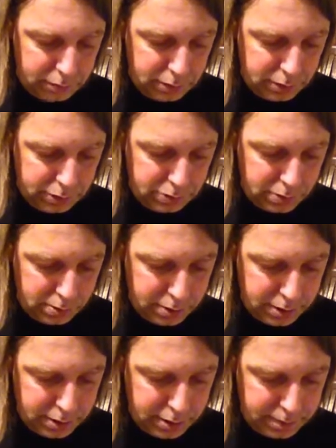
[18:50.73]

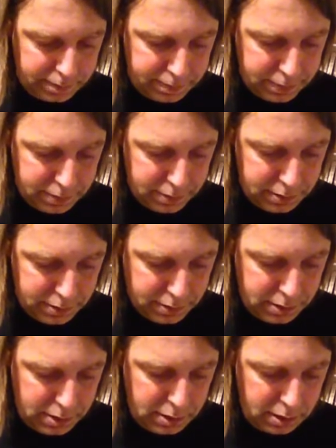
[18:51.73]
So
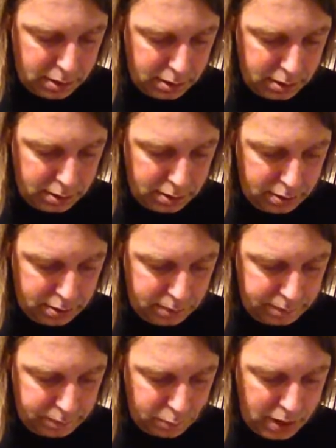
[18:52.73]

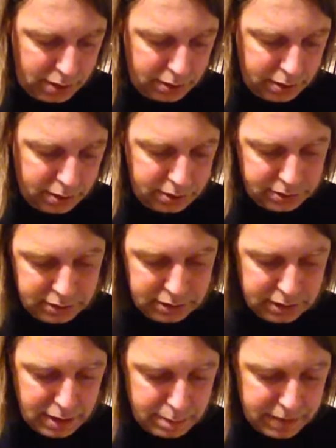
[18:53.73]

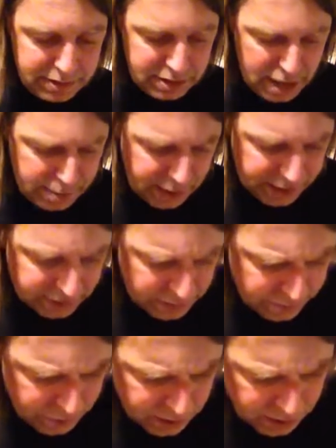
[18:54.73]
it can be stabilized.
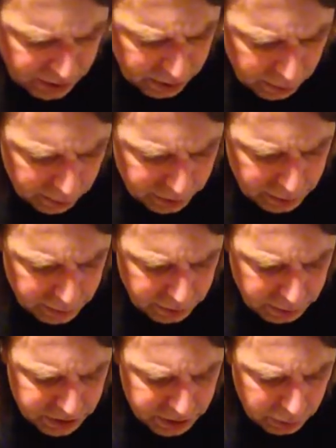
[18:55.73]
If the hero can be
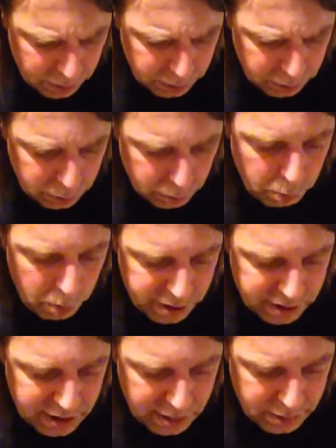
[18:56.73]
restored to 1
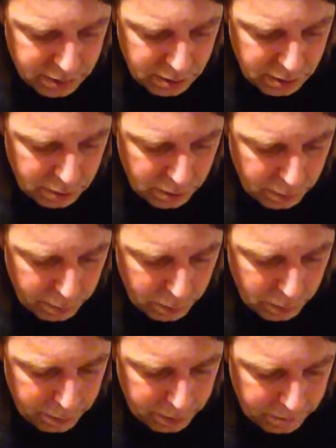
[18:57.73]
stamina or
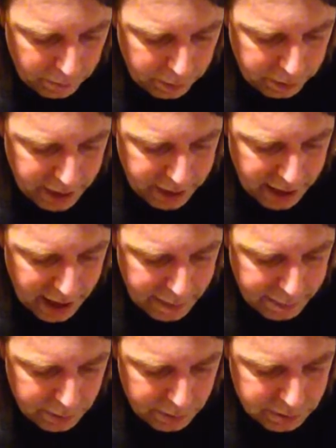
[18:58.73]
more before that
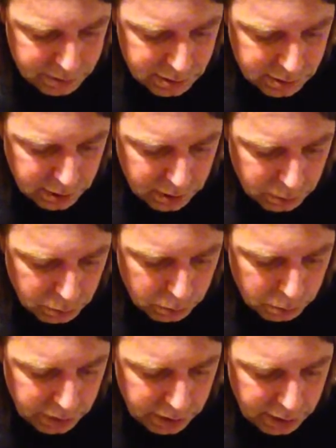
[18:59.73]
happens, the hero
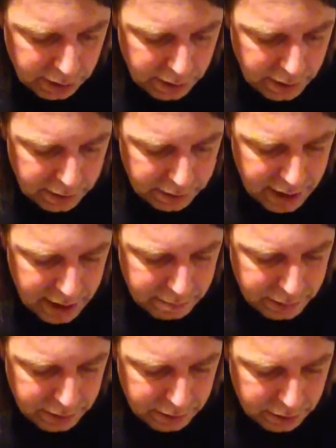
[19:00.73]
will again
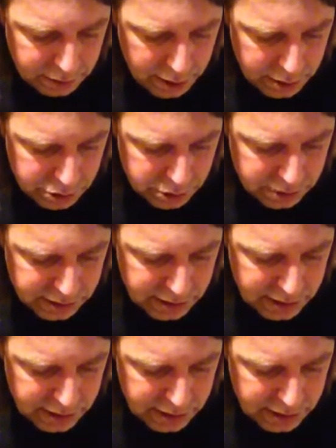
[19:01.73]
be conscious and